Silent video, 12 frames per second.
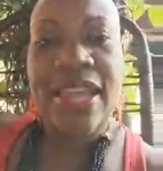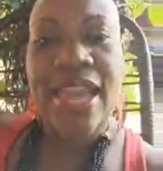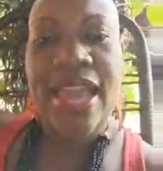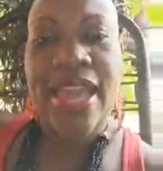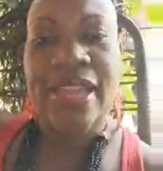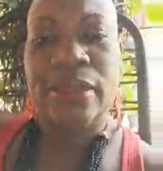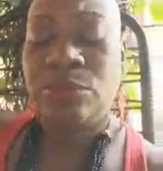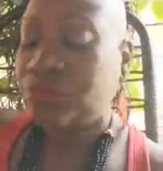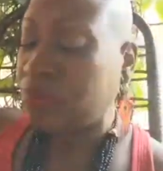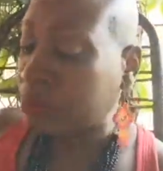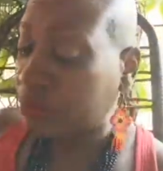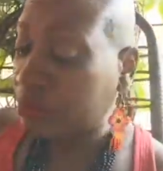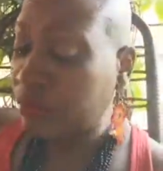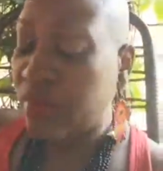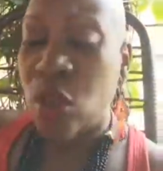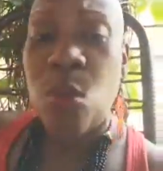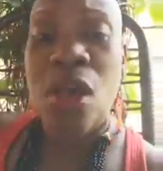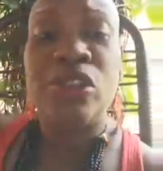And
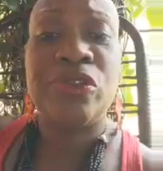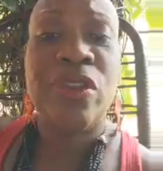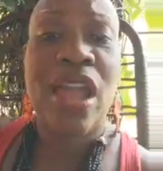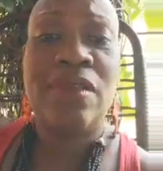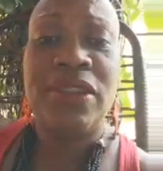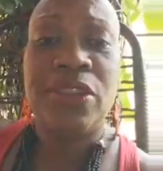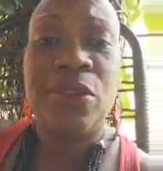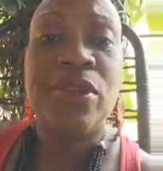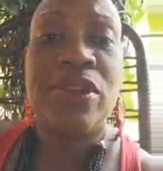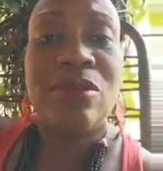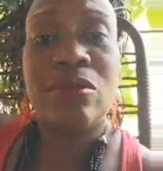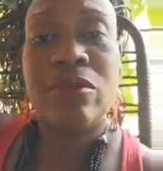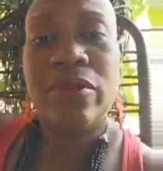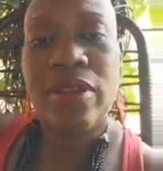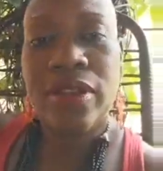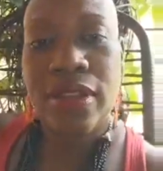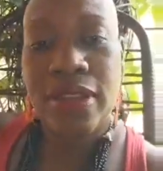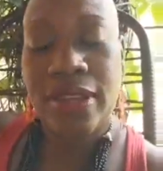while traveling, you can
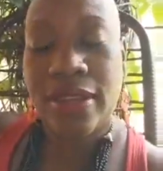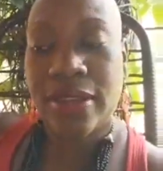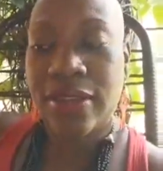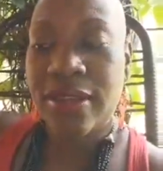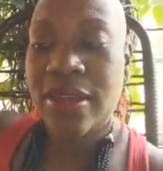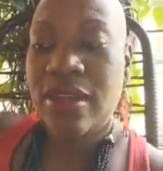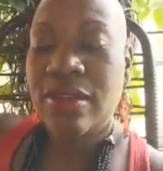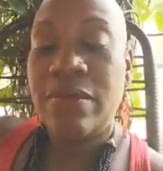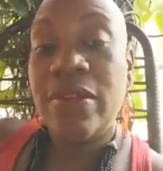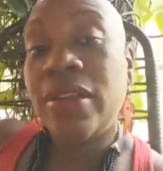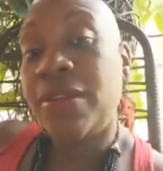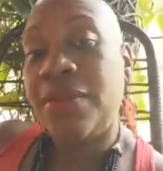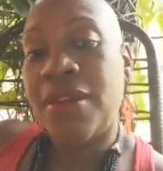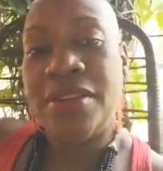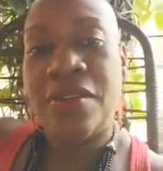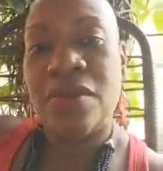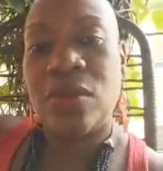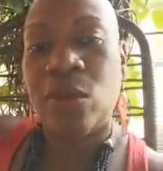really find
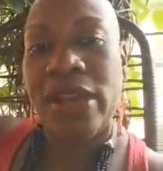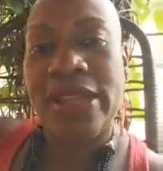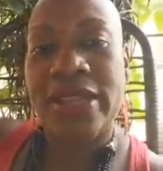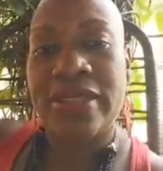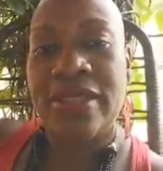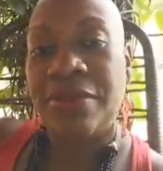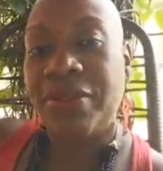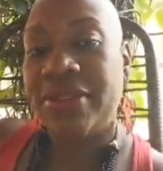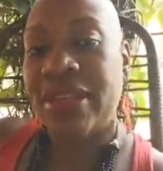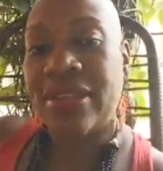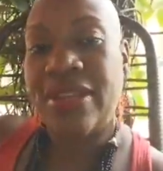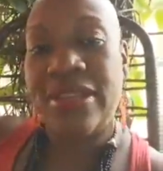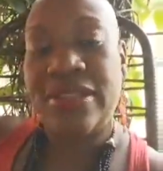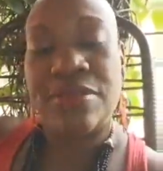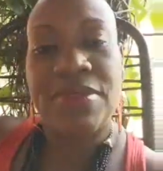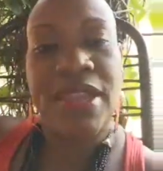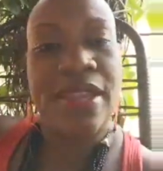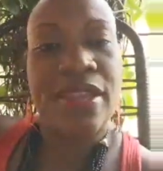different ways, different techniques of
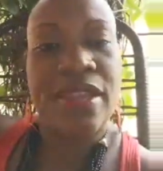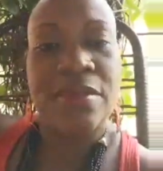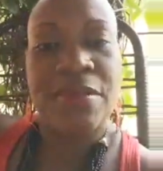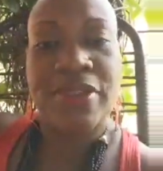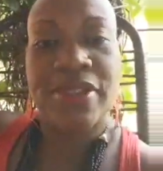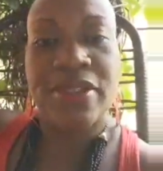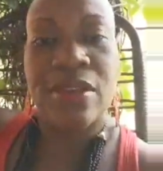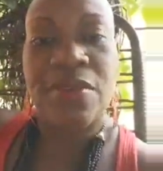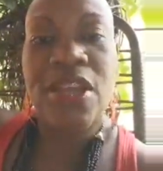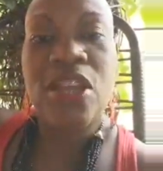taking care of yourself.